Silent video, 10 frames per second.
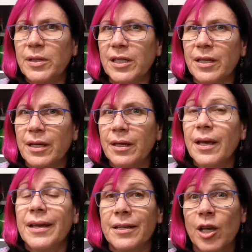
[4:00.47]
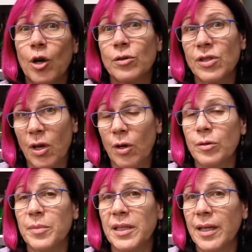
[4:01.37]
a year. It goes
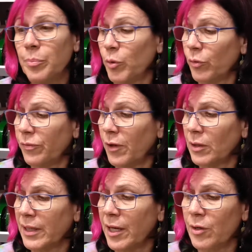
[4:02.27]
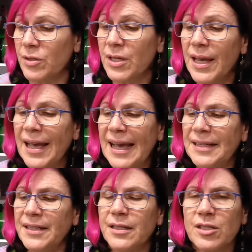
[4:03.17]
home in their portfolios, and
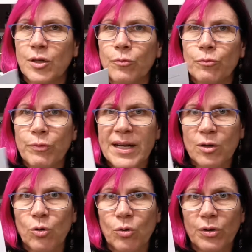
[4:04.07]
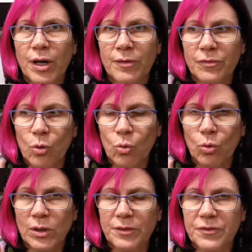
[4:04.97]
it is a record of
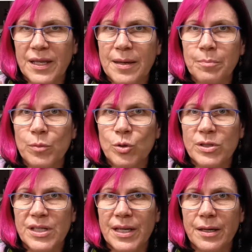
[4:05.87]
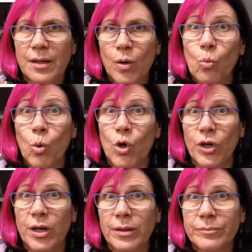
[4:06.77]
all of their music
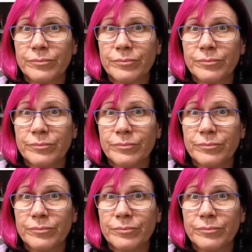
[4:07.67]
work.